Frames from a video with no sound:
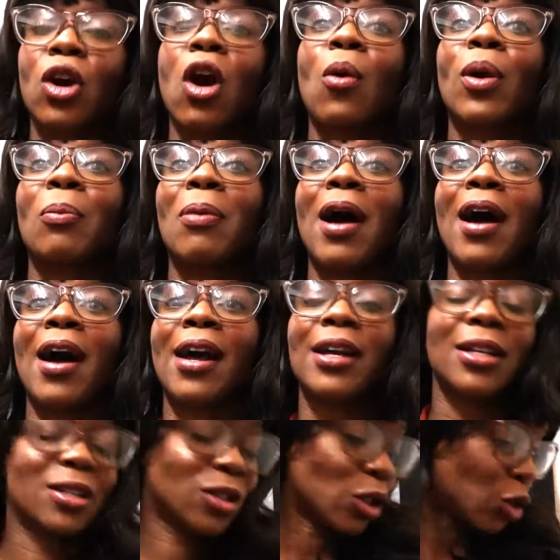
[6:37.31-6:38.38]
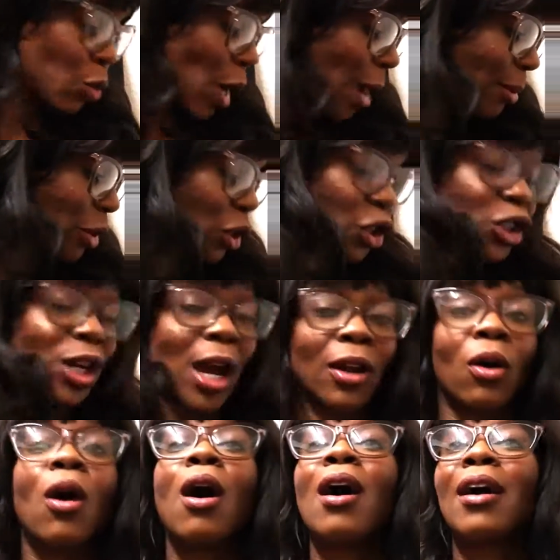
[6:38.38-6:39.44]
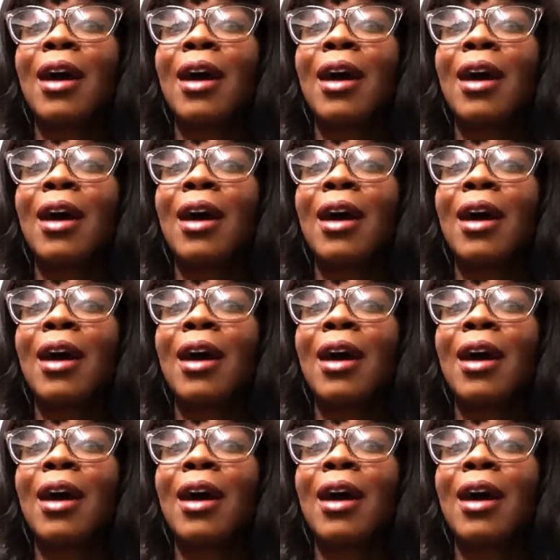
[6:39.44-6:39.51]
your homework by subscribing to this channel,